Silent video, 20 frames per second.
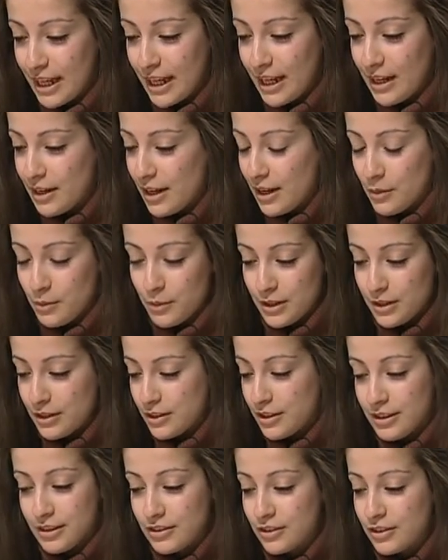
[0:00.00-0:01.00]
I
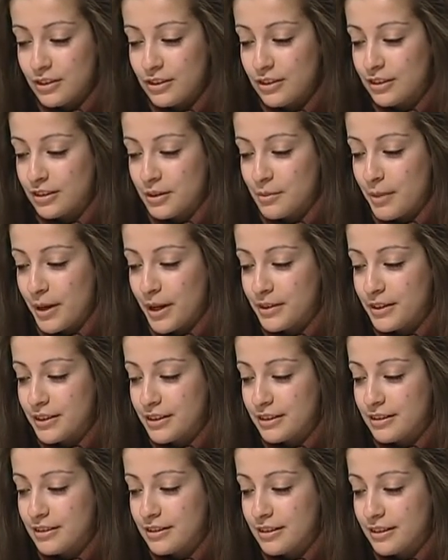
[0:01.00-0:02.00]
didn't tell her about
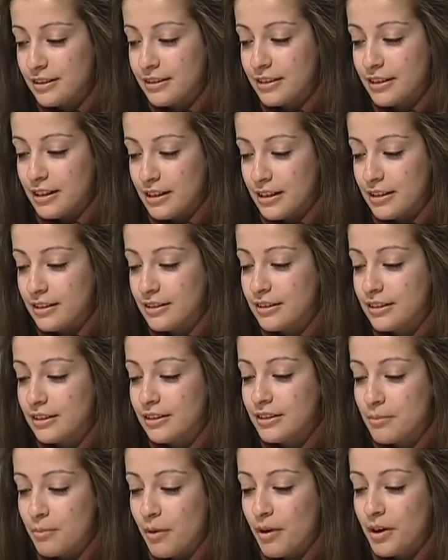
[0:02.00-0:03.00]
it till
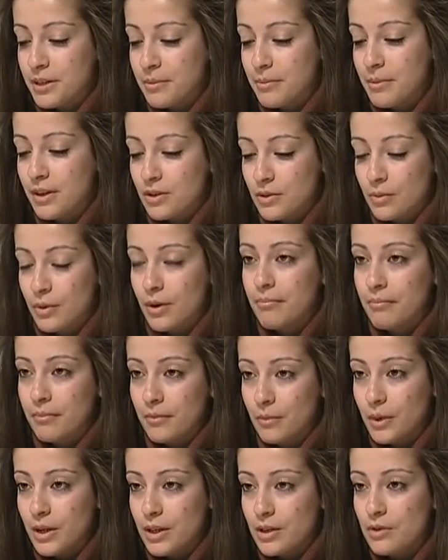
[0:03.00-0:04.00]
the party, because
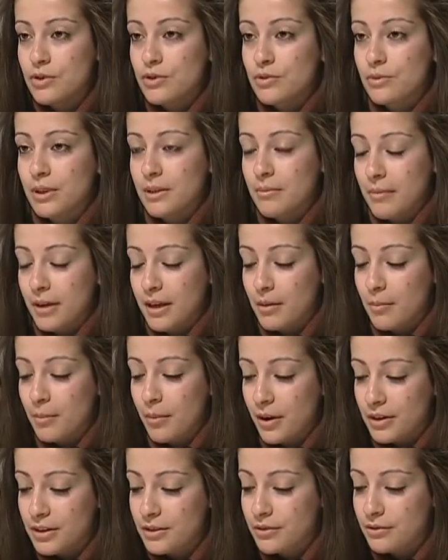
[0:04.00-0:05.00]
we usually make a
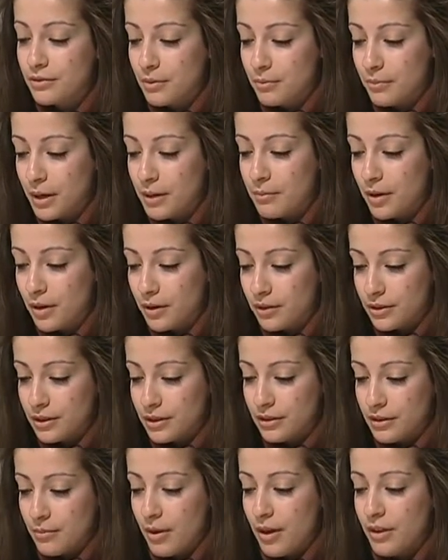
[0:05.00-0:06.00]
party for my mother
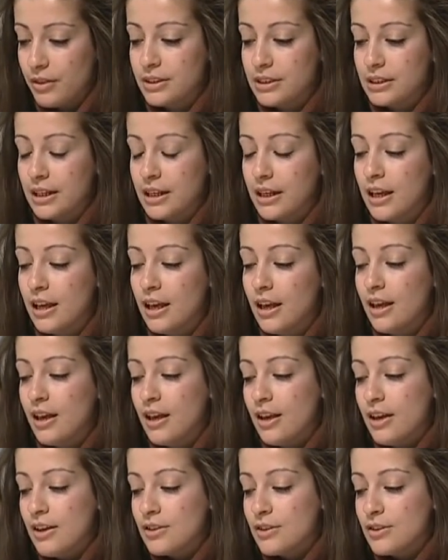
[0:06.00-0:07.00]
in the Mother Day,
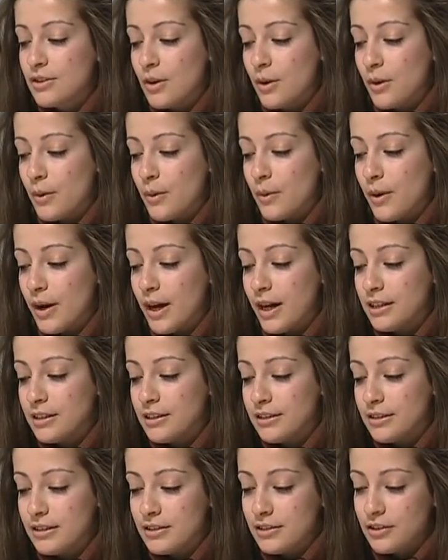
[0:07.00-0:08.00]
so
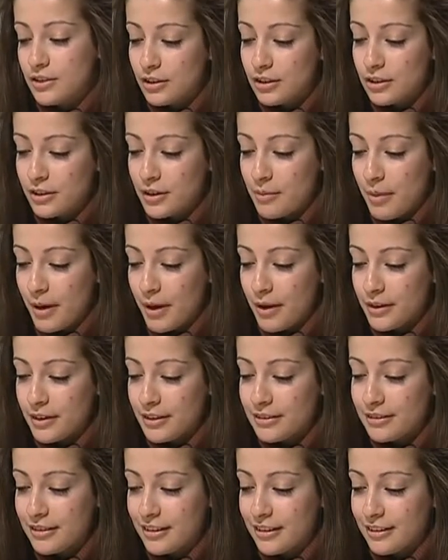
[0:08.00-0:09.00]
I didn't tell her about
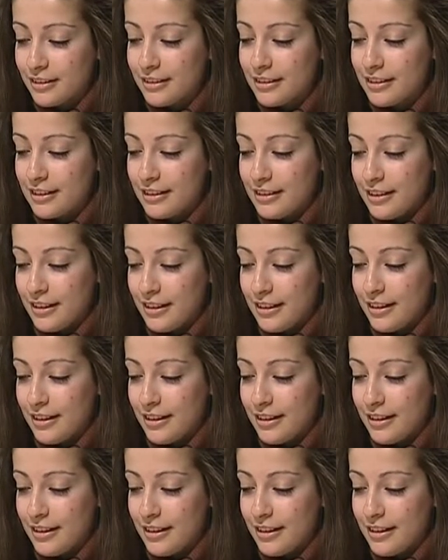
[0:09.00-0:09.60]
it till